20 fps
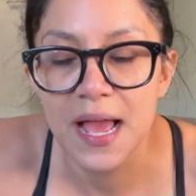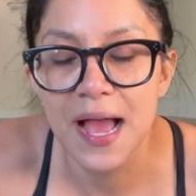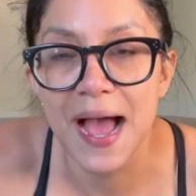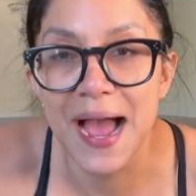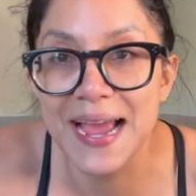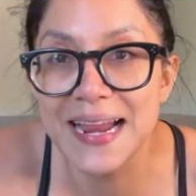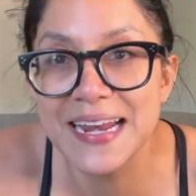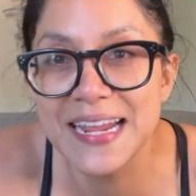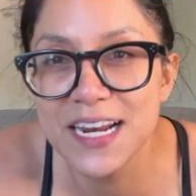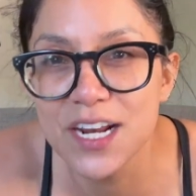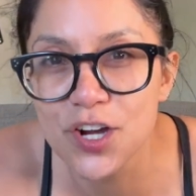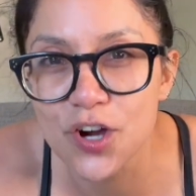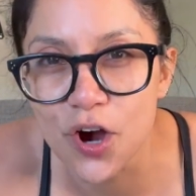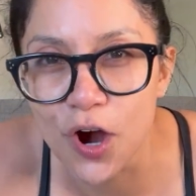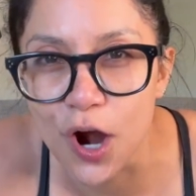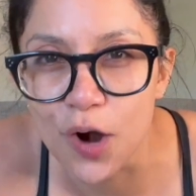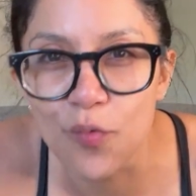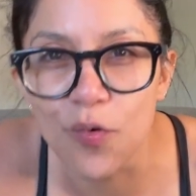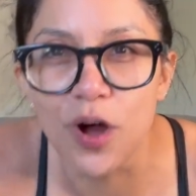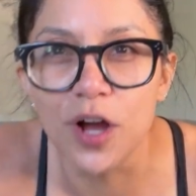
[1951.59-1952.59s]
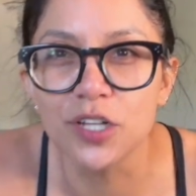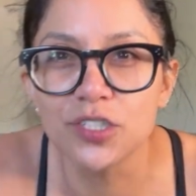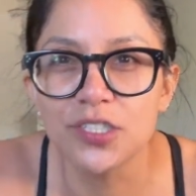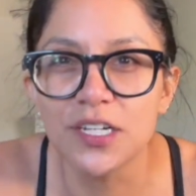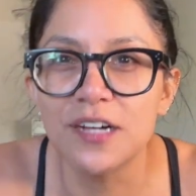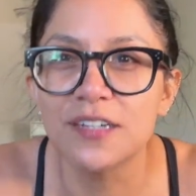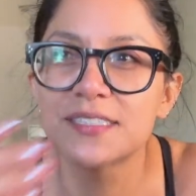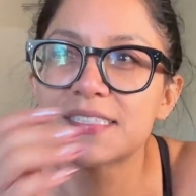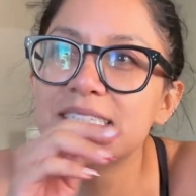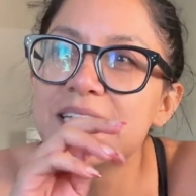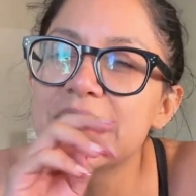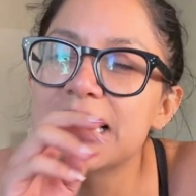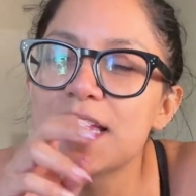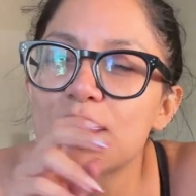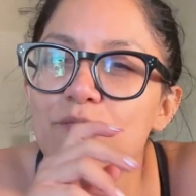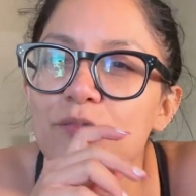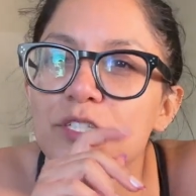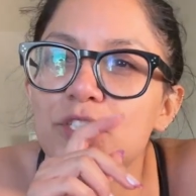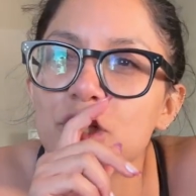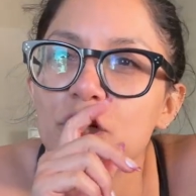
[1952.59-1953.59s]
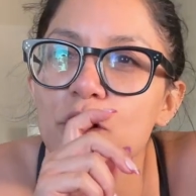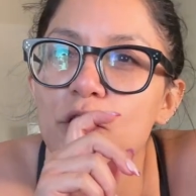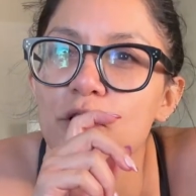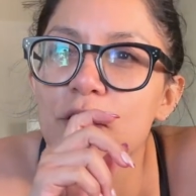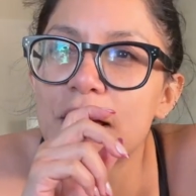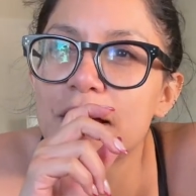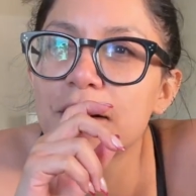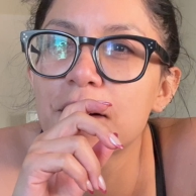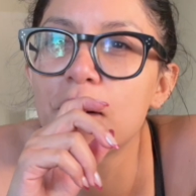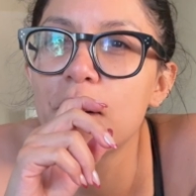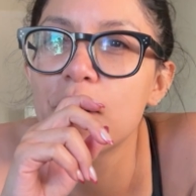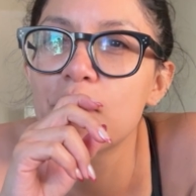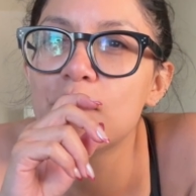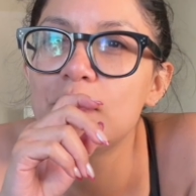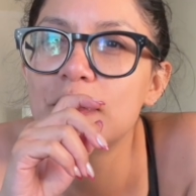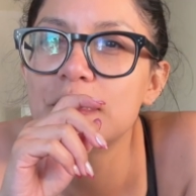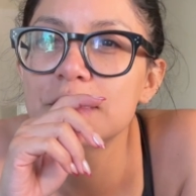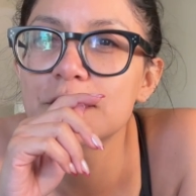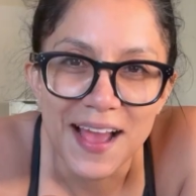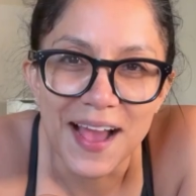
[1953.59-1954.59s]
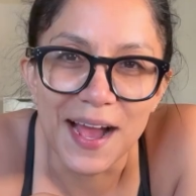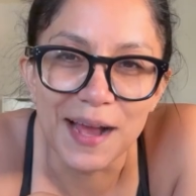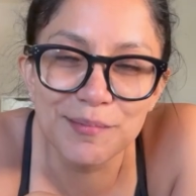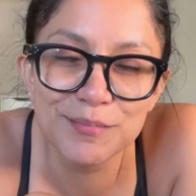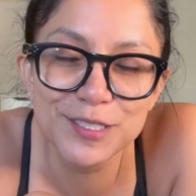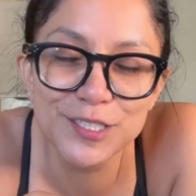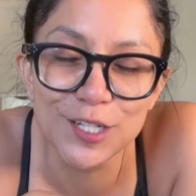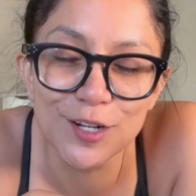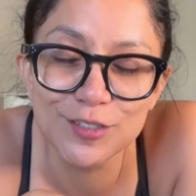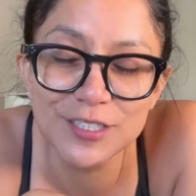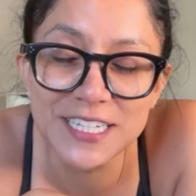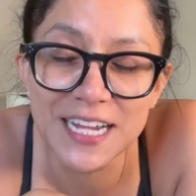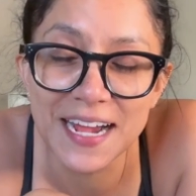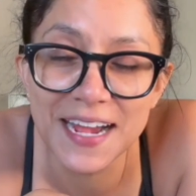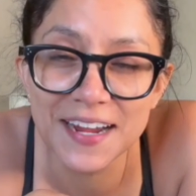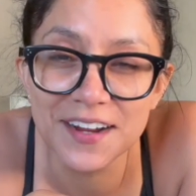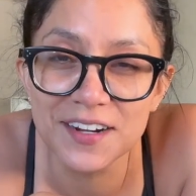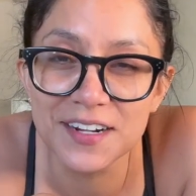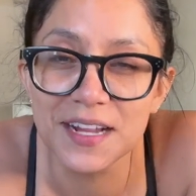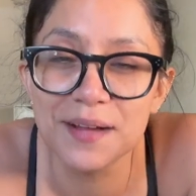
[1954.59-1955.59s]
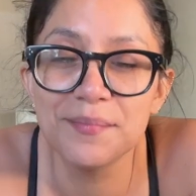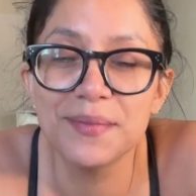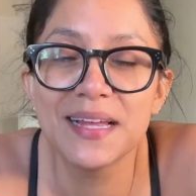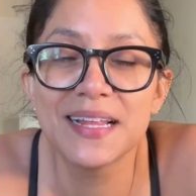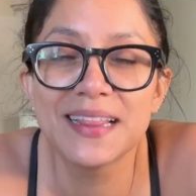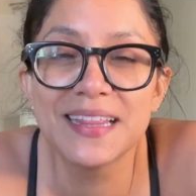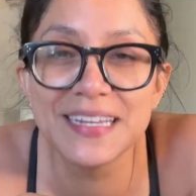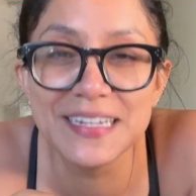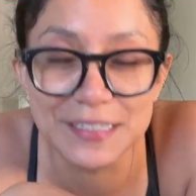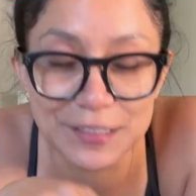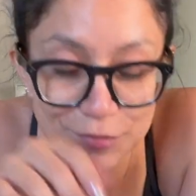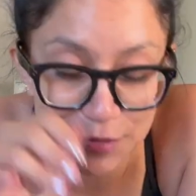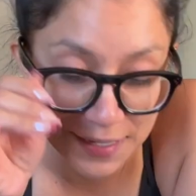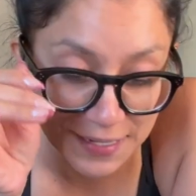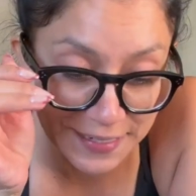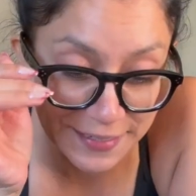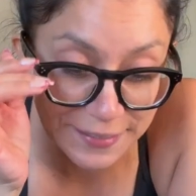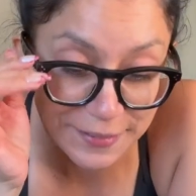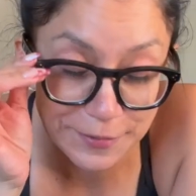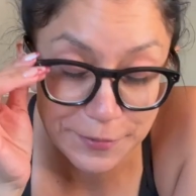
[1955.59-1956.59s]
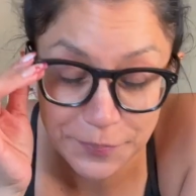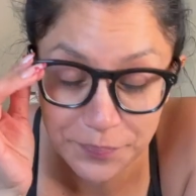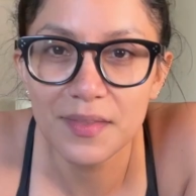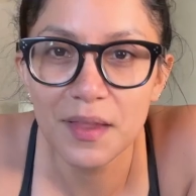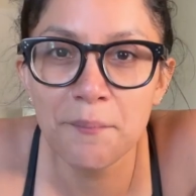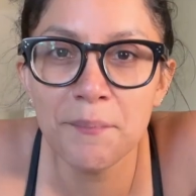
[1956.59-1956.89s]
I need a car wash. I was thinking we should go get a car wash. I'm so tired. I'm like this right now.